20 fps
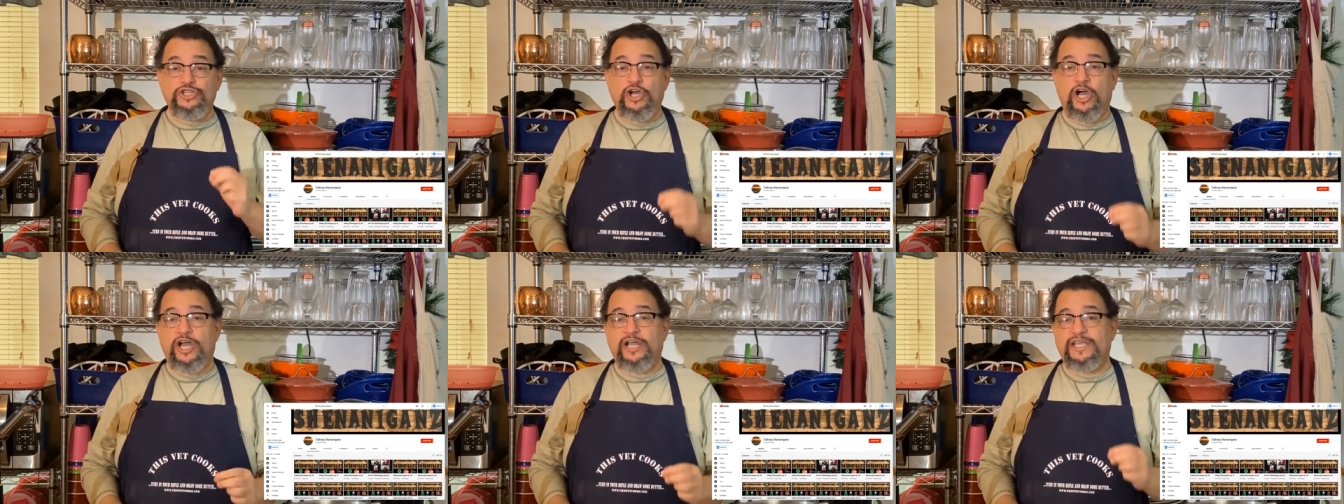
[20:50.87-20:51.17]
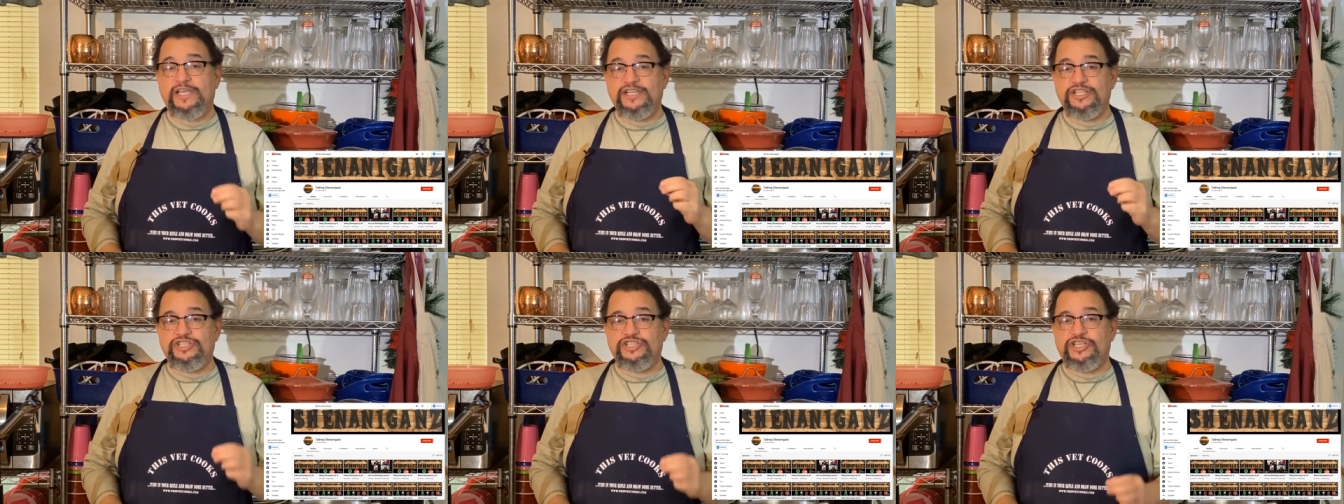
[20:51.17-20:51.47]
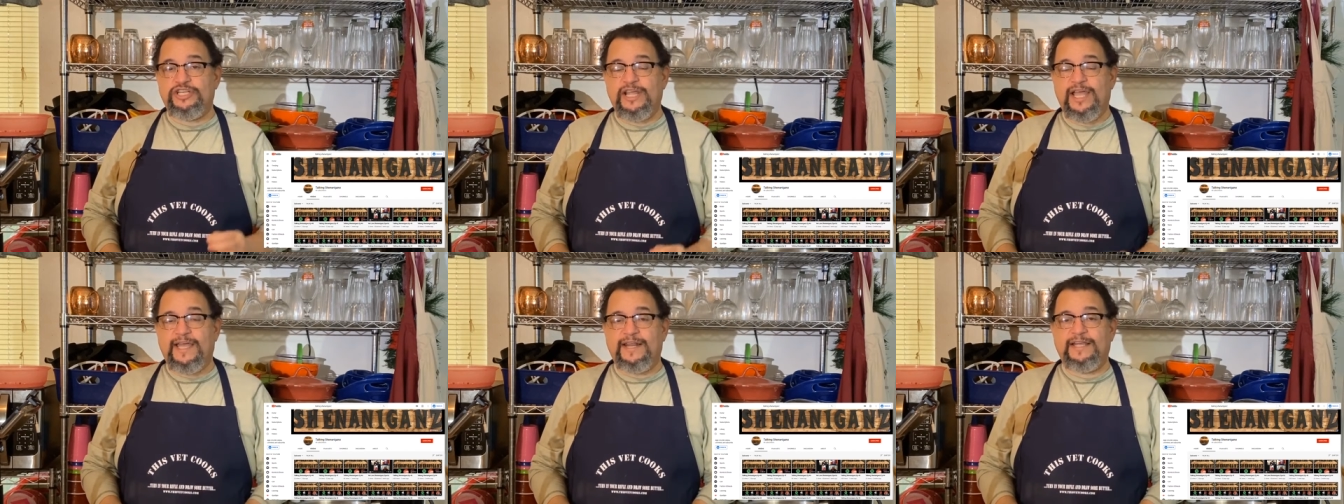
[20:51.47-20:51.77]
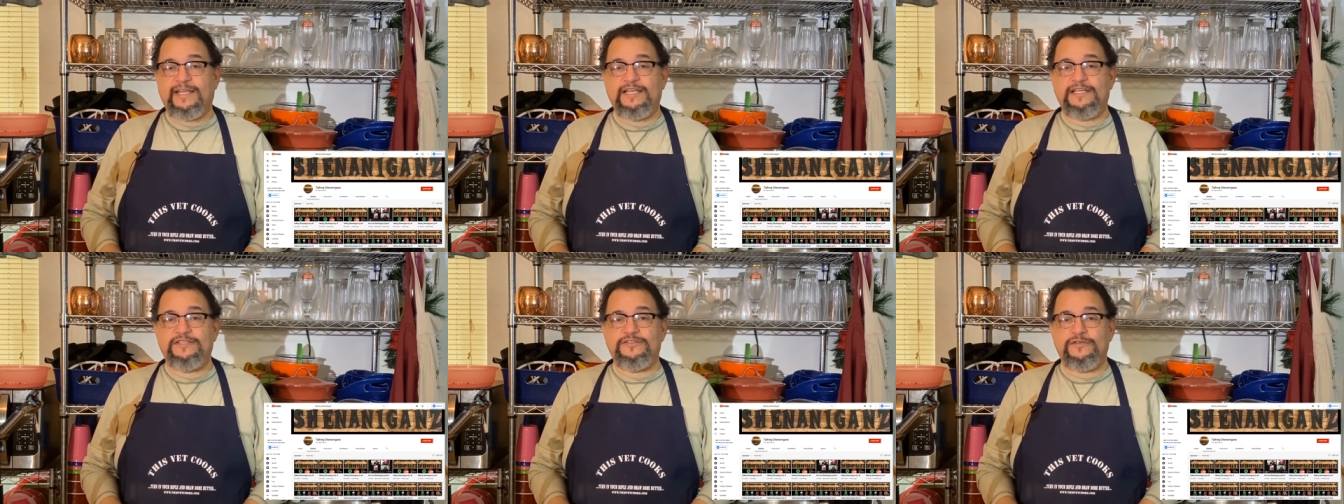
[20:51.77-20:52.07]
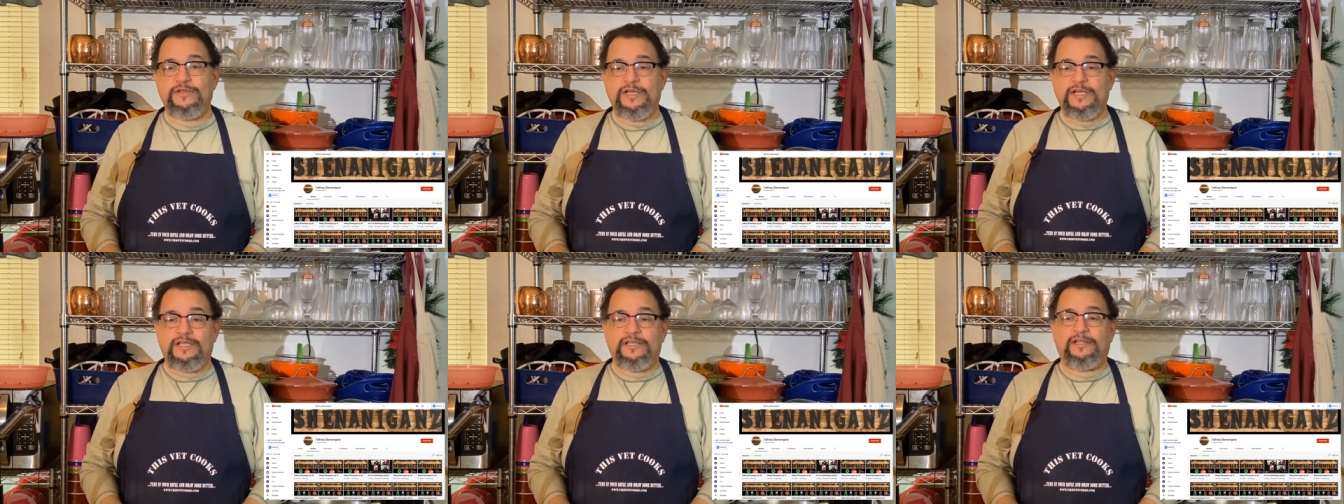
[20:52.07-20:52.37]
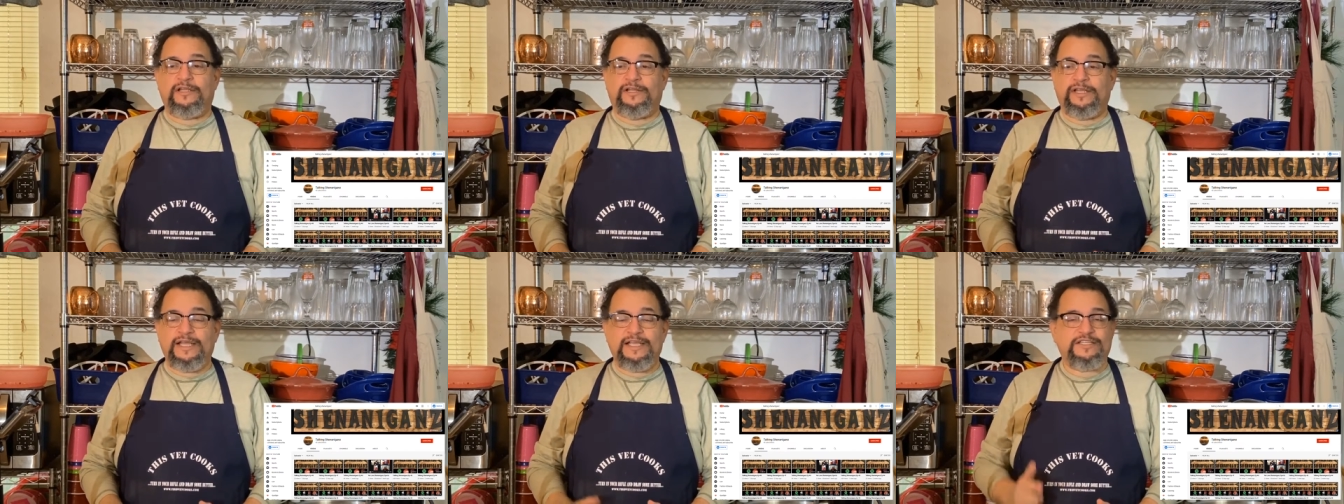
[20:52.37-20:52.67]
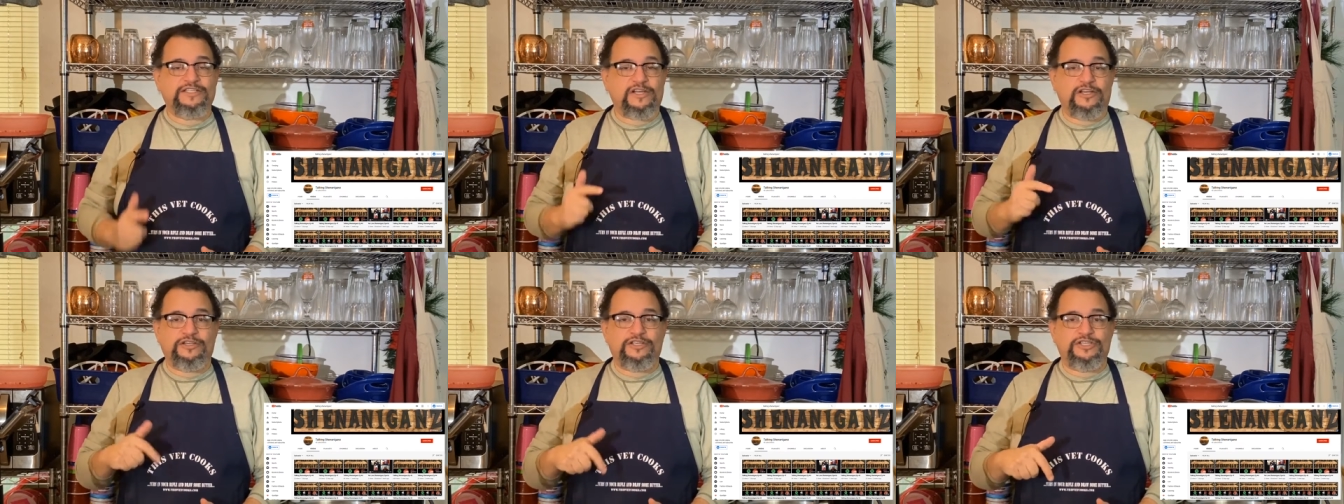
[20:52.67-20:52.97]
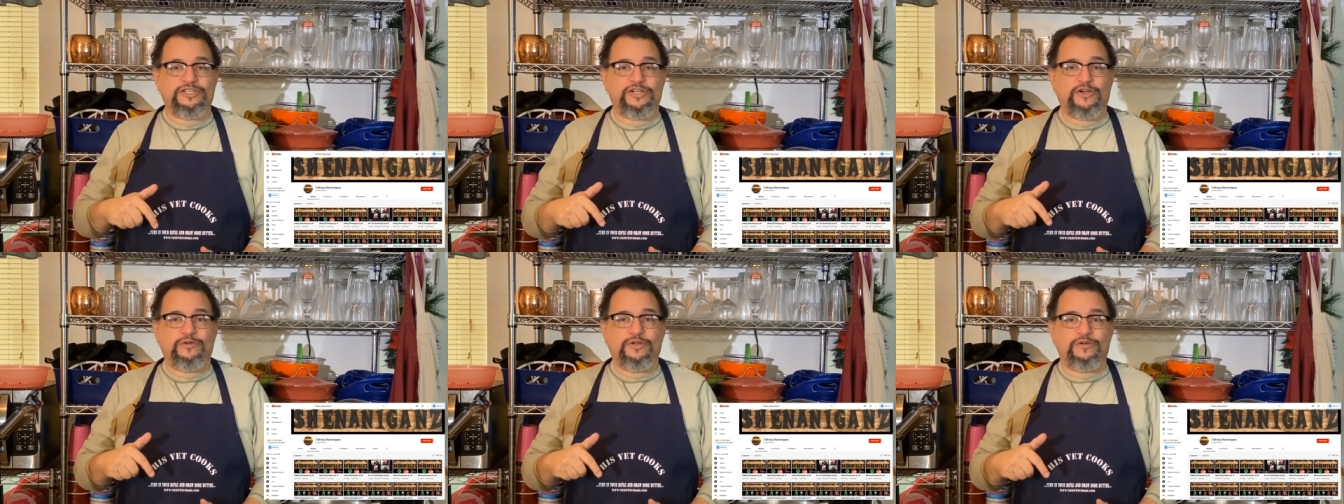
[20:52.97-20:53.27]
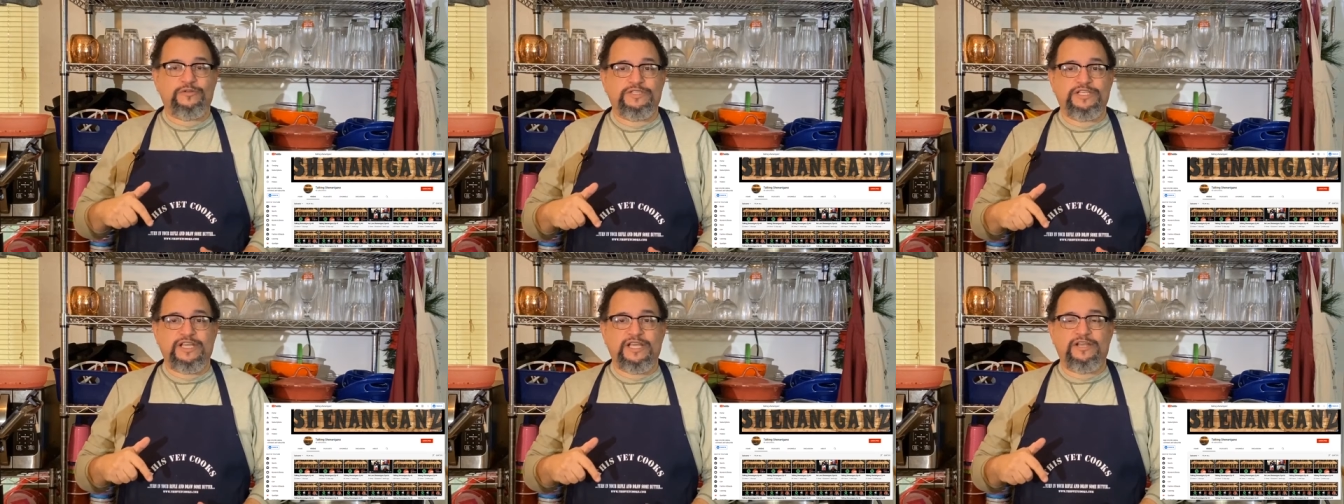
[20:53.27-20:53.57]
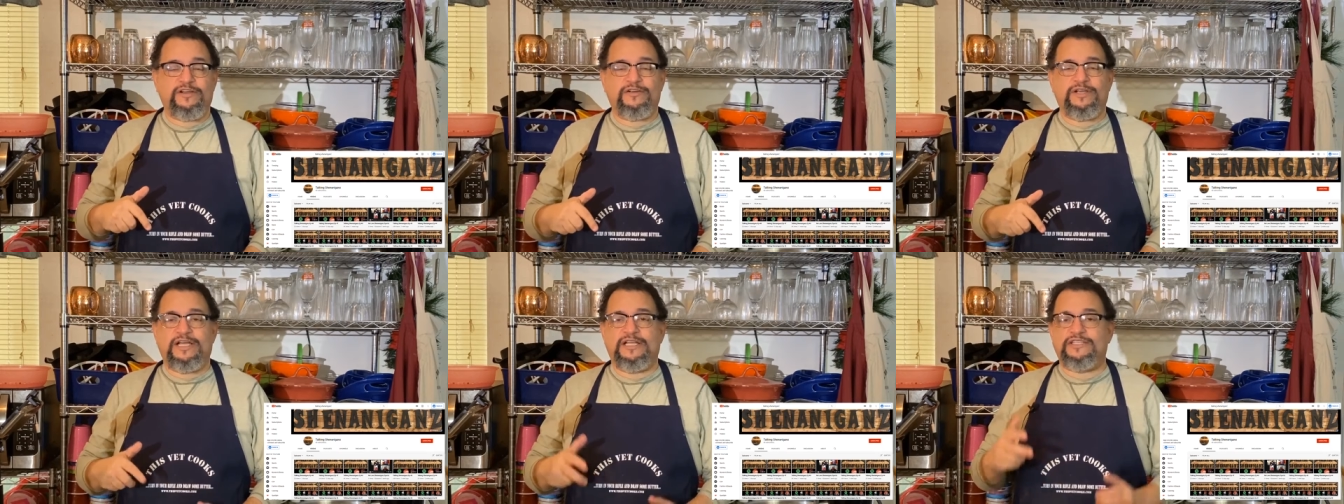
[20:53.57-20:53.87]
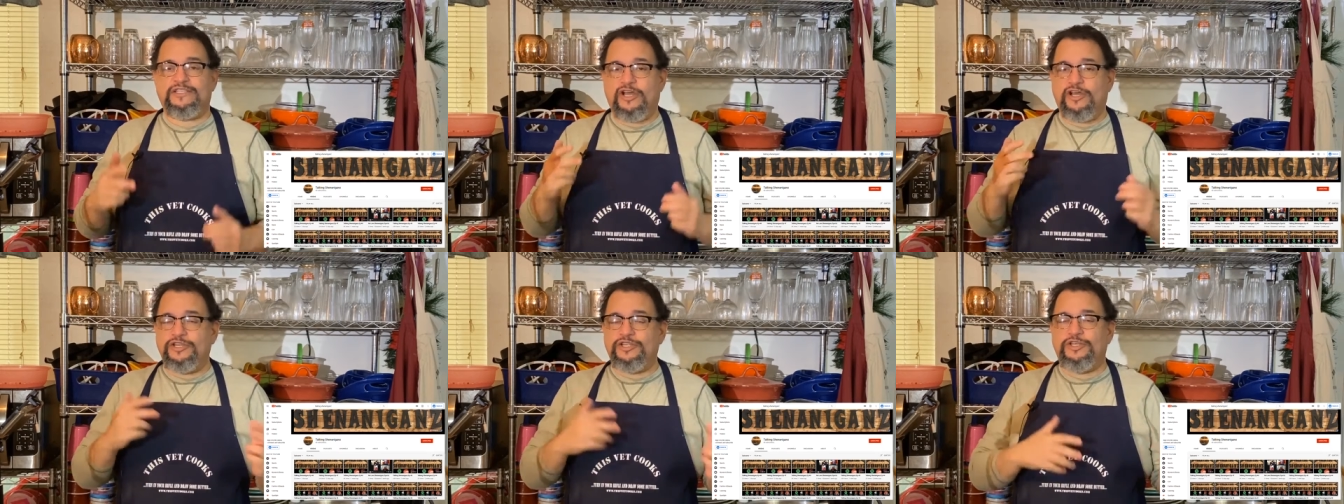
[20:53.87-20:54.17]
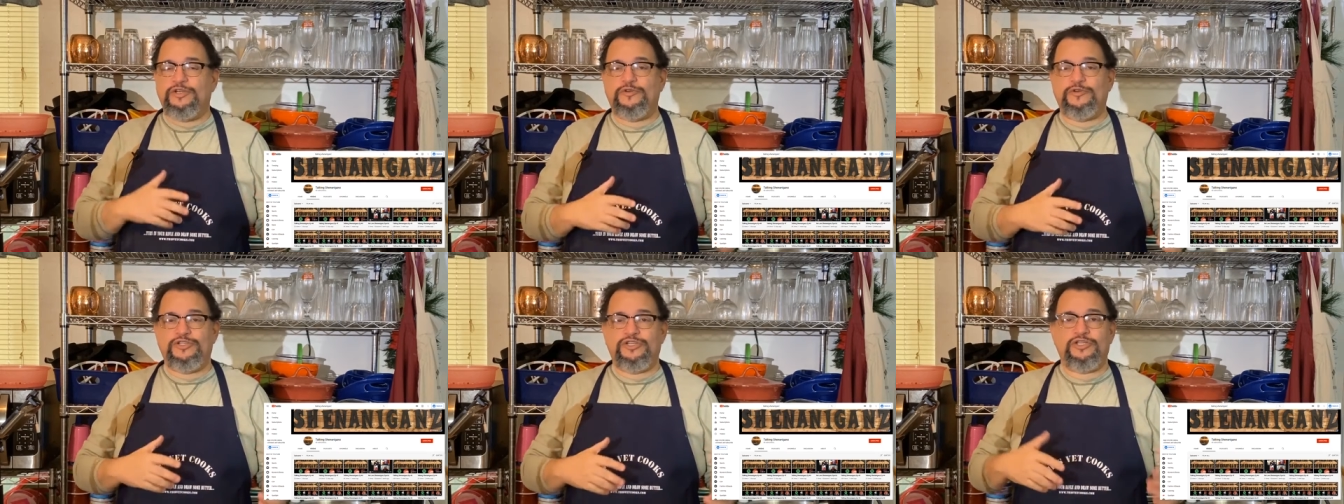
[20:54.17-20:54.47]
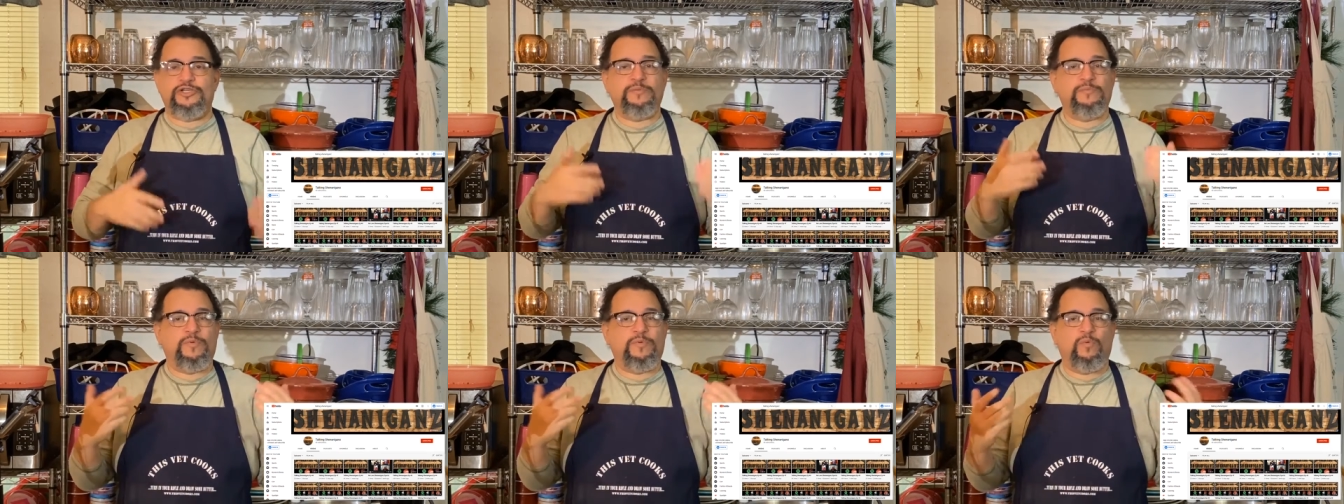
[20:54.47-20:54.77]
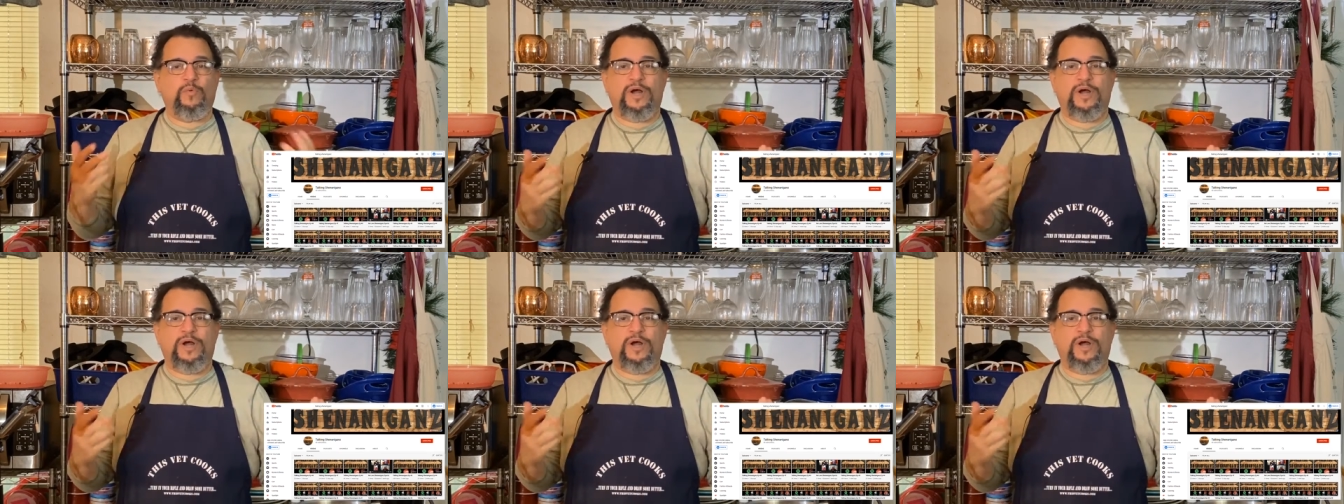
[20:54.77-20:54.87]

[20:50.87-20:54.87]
Talking Shenanigans. The link's on the show notes here. It's on YouTube.